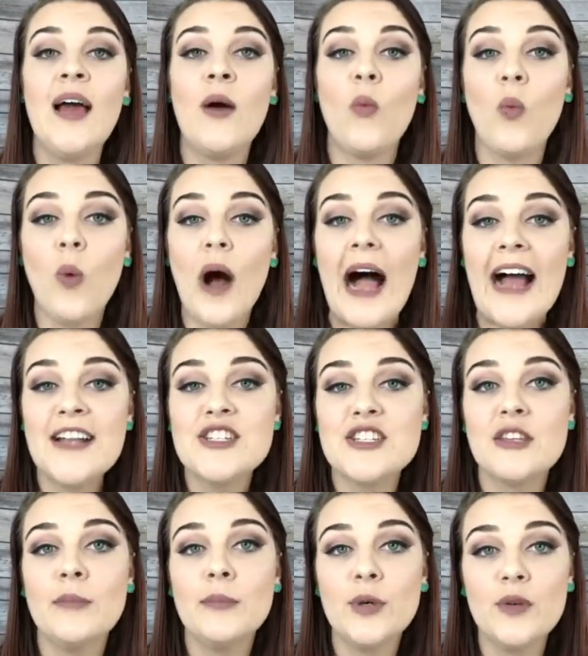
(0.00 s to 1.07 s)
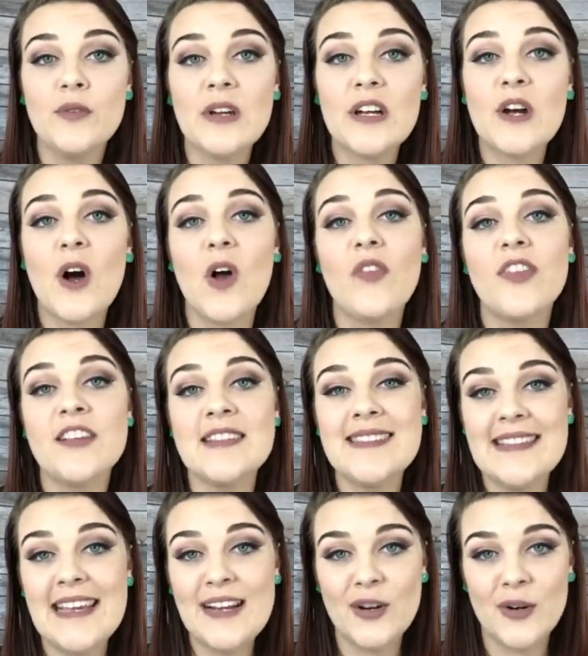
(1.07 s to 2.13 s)
Watch the movie called The
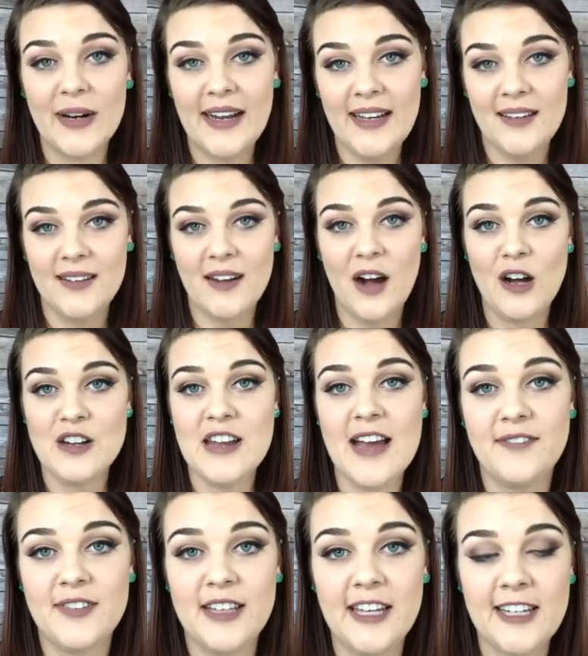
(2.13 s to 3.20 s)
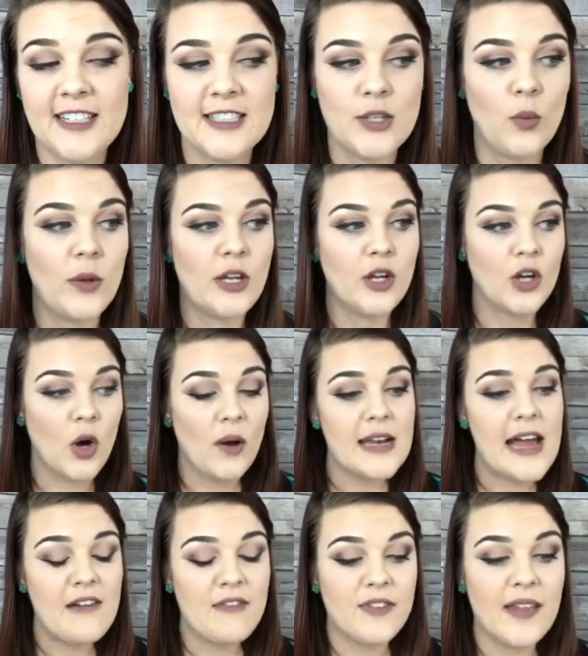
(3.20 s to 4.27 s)
Secret on Netflix. So when you go on
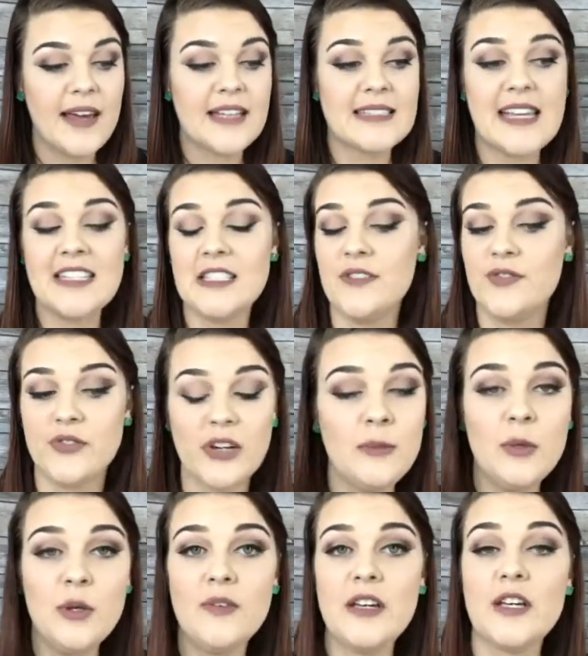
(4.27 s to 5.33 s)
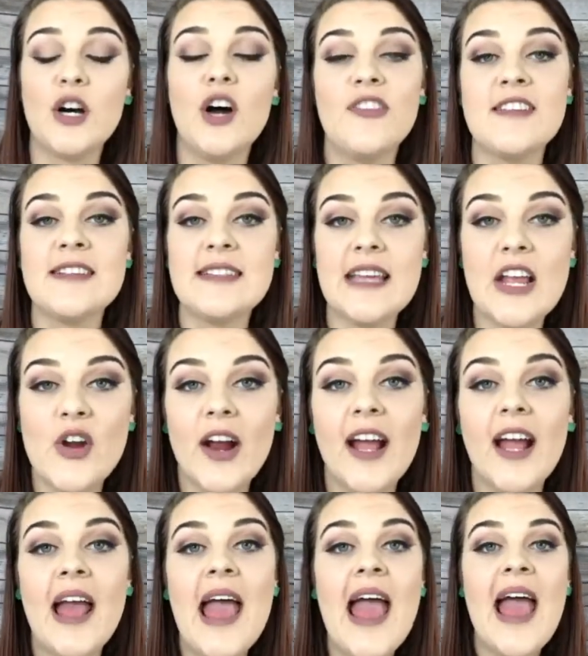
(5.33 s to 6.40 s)
Netflix, it's a free movie called The
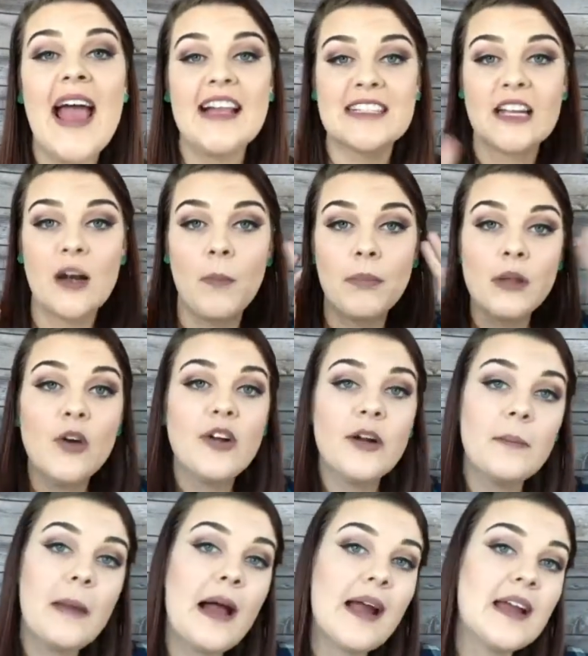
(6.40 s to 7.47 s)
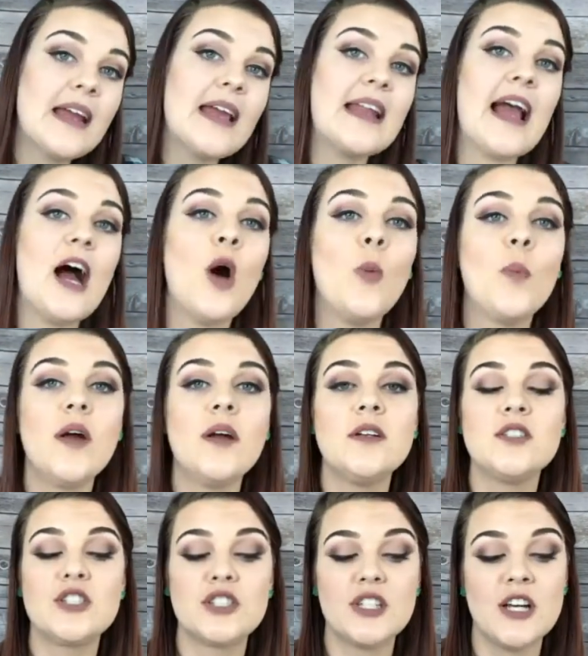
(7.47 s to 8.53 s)
Secret. It's going to blow your mind and help
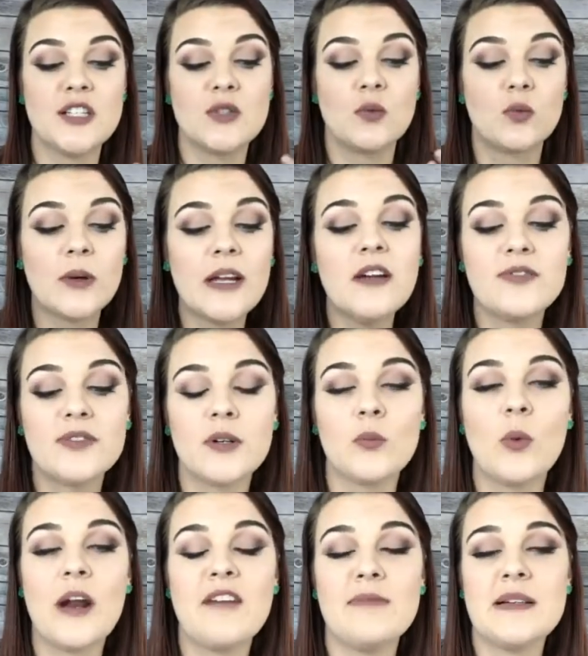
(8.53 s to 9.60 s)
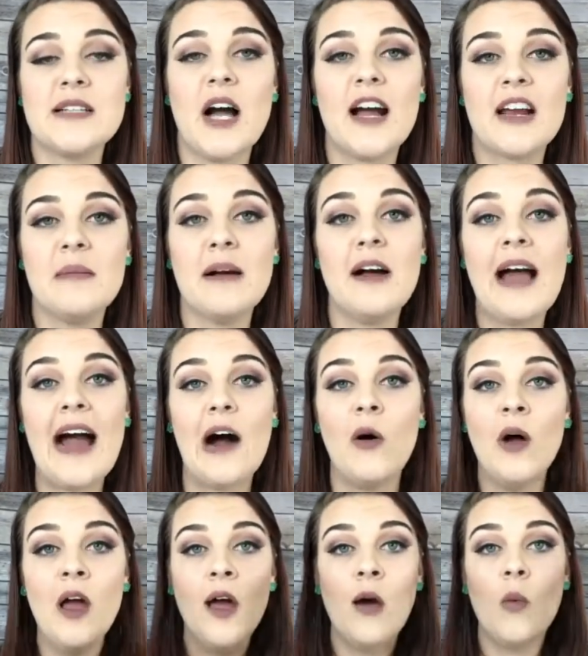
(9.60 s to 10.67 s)
just reaffirm what I've been talking about,
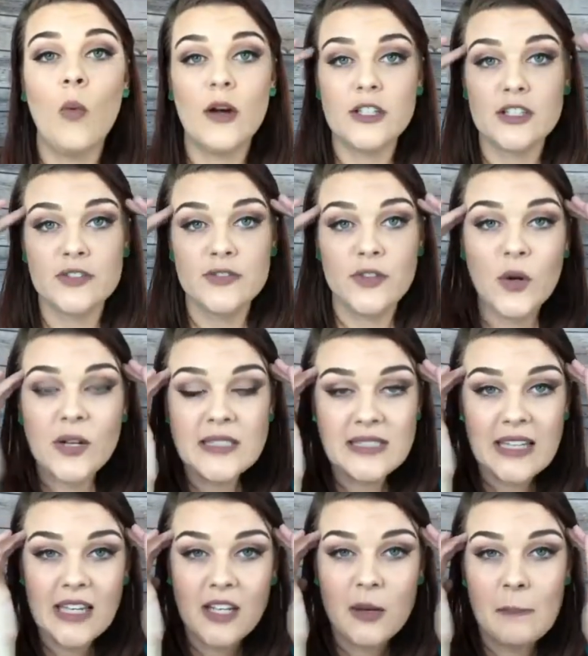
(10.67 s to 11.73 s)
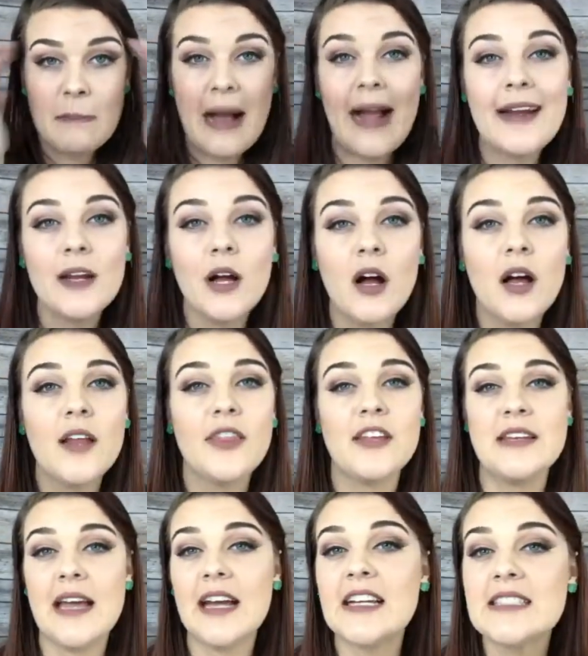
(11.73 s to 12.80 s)
how what you're focusing your mind on, the
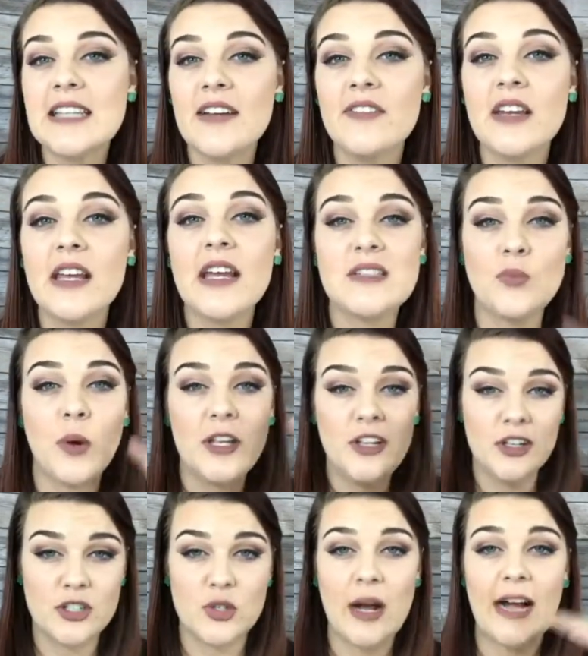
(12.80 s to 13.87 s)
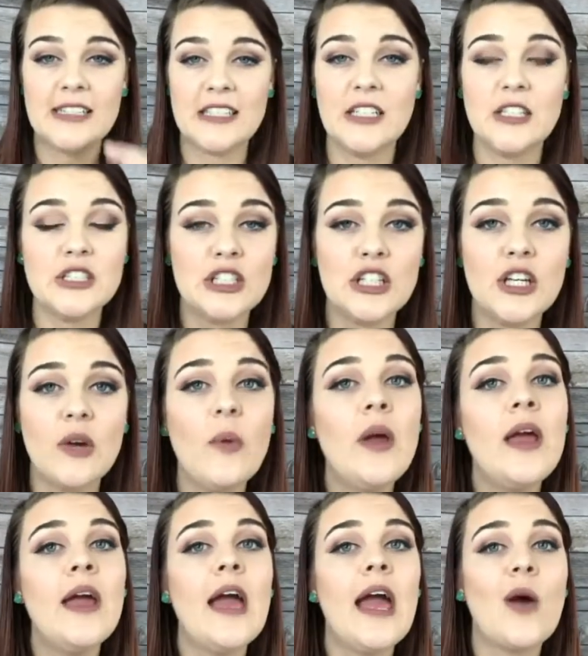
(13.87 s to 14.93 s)
negativity is what attracting to you.
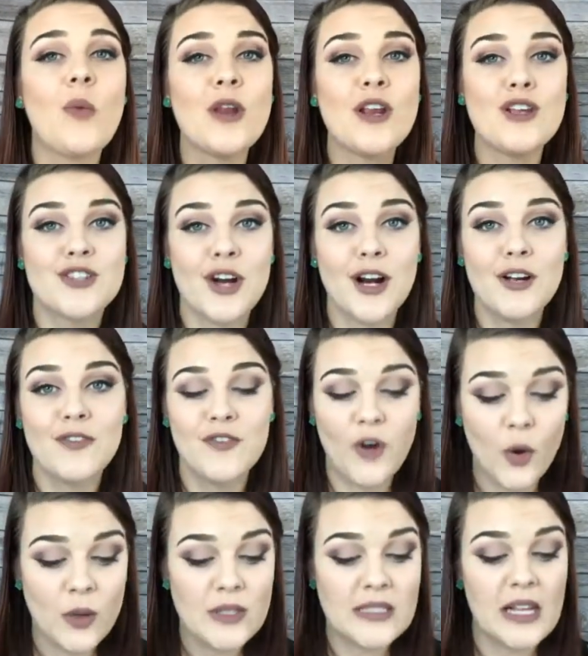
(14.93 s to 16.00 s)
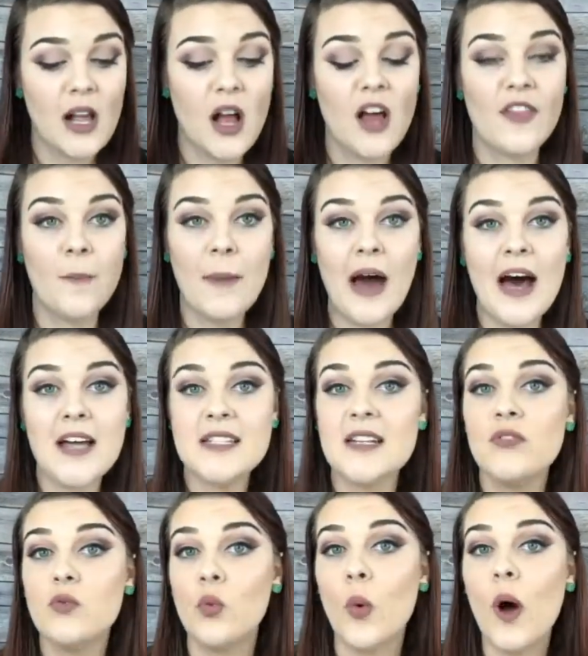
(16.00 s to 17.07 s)
And when you start focusing on the
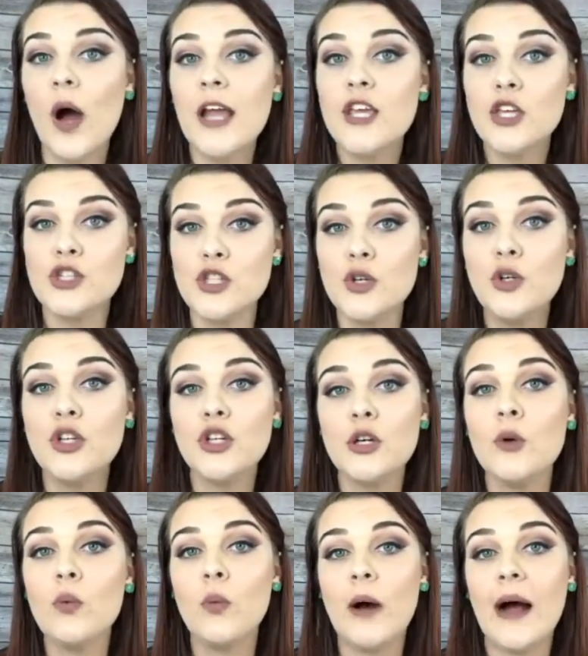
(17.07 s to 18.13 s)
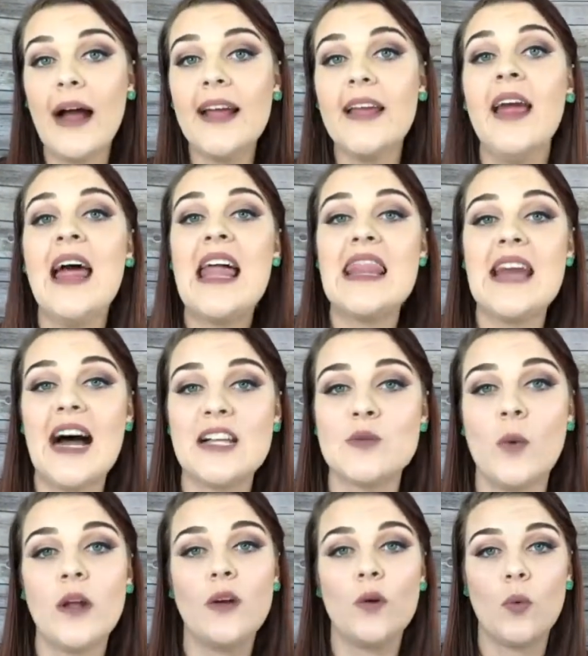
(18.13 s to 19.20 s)
positive, what do you want? That's
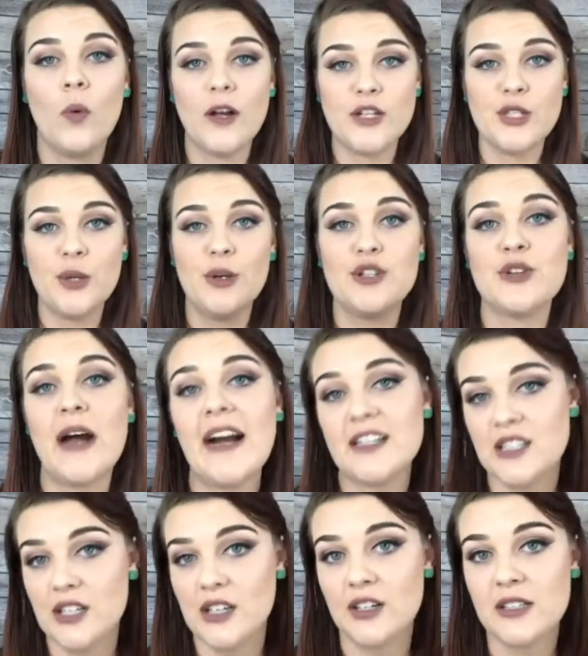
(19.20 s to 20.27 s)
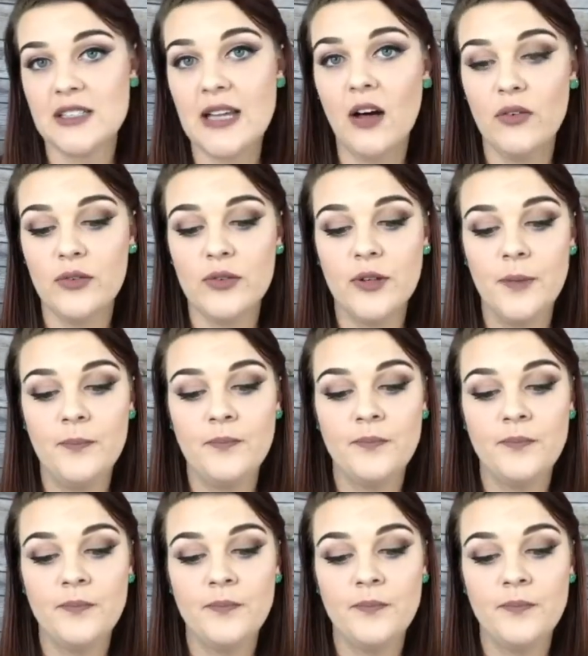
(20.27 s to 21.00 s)
what you're going to attract to yourself.